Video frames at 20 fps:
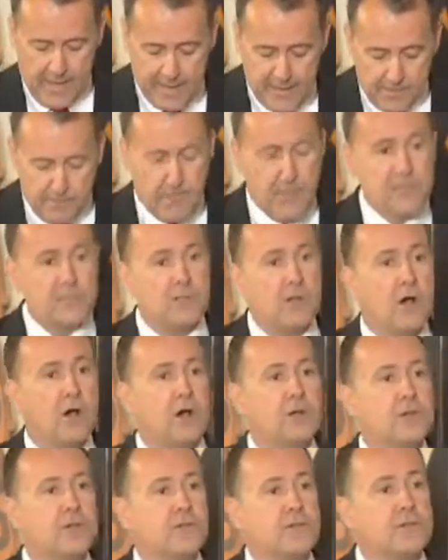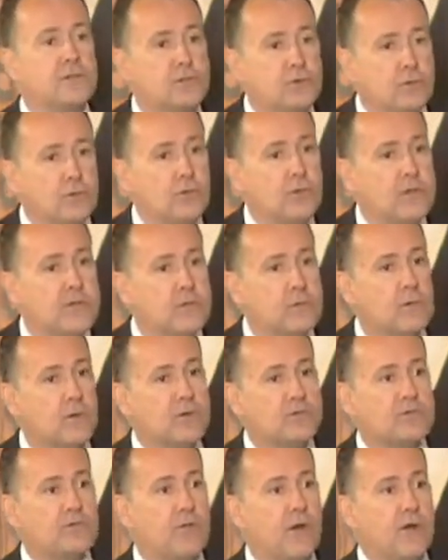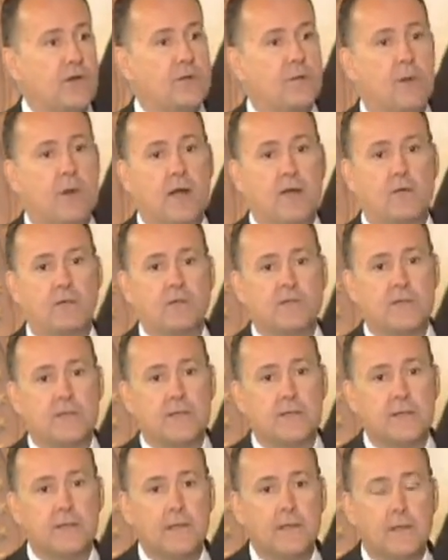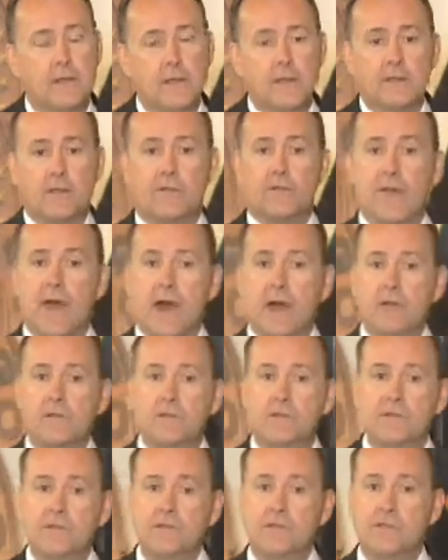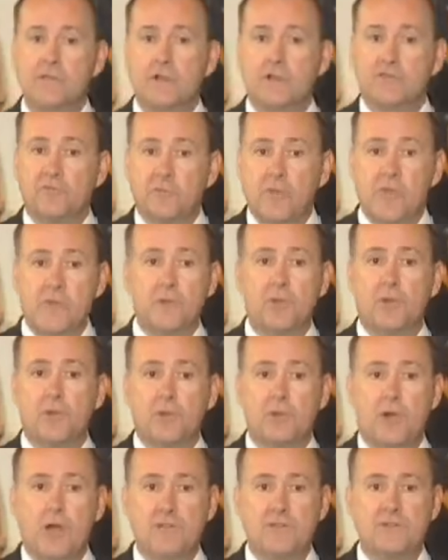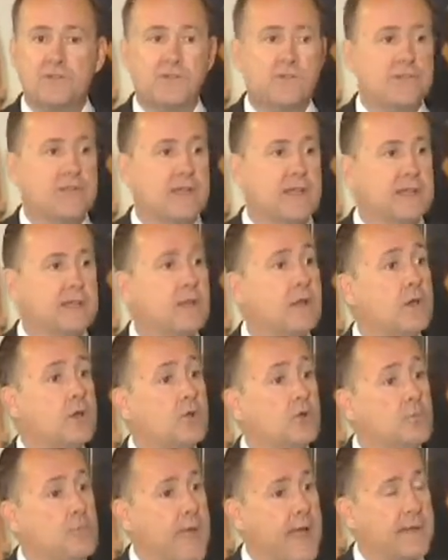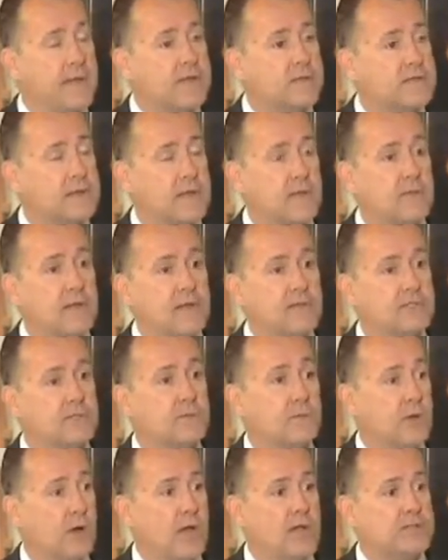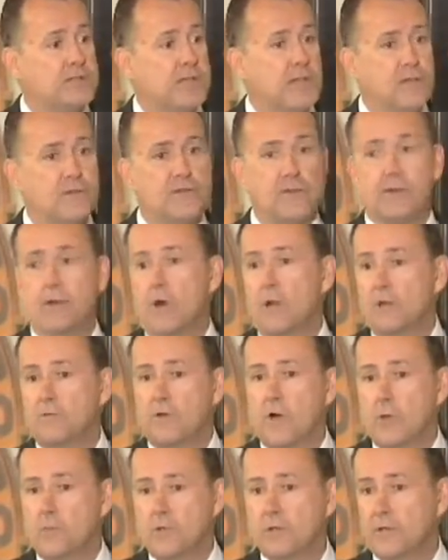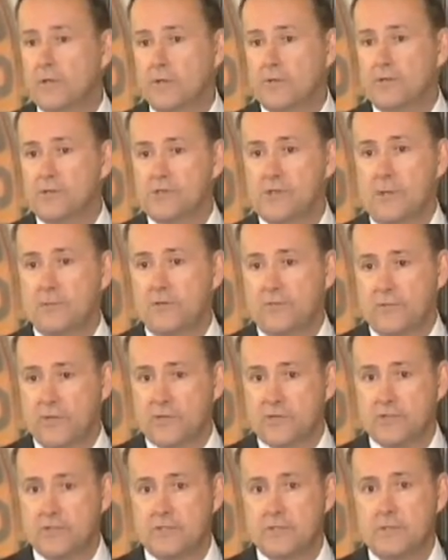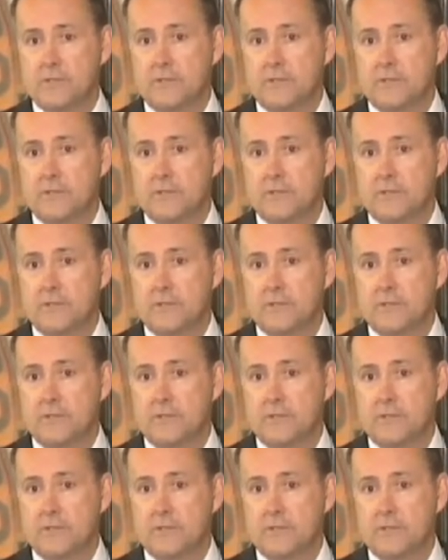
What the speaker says: And it must honor the true heroes of our democracy, the thousands of people across the state who manage the election process in all of our political subdivisions,